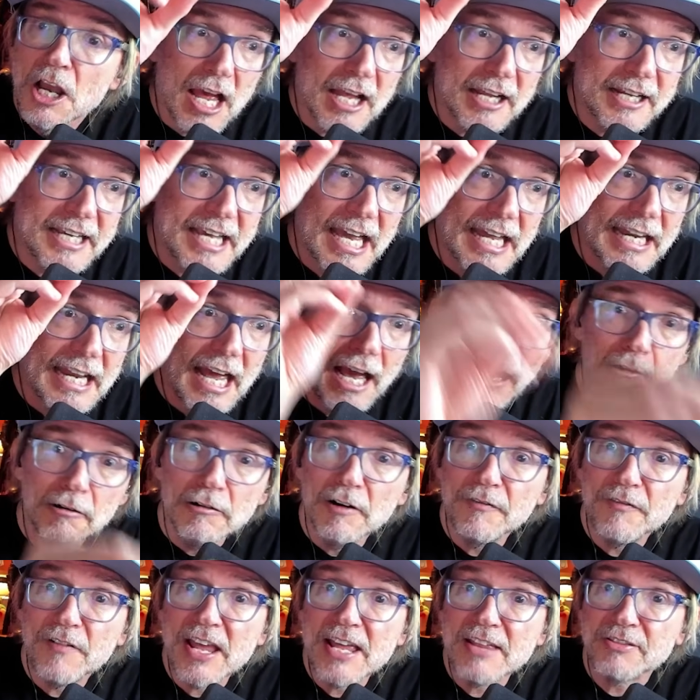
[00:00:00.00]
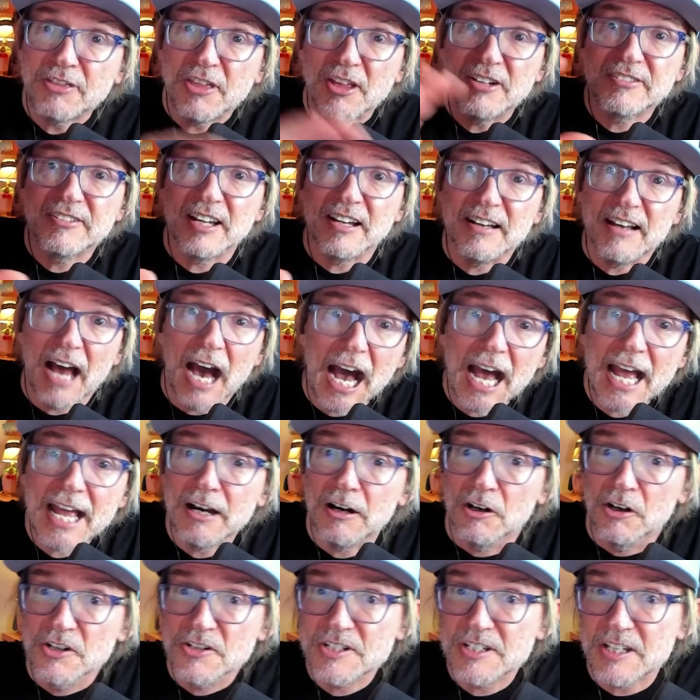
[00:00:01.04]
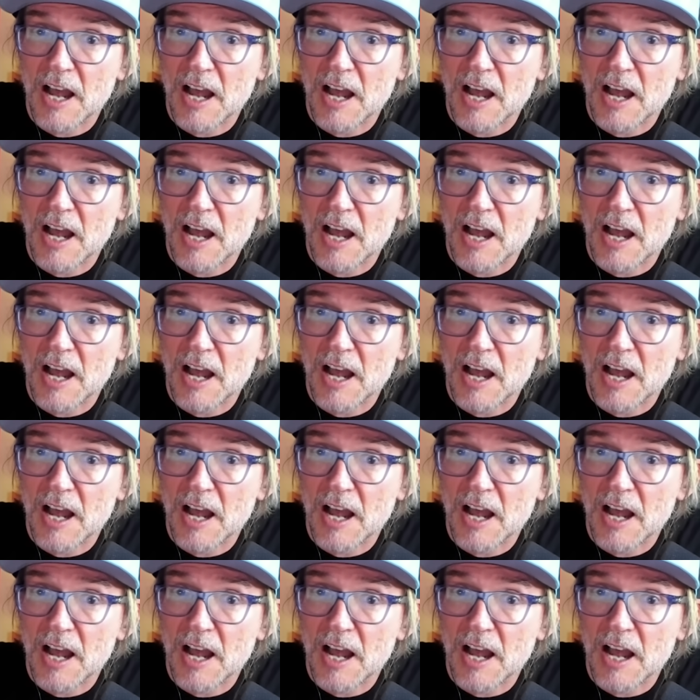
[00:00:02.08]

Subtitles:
can elevate the denials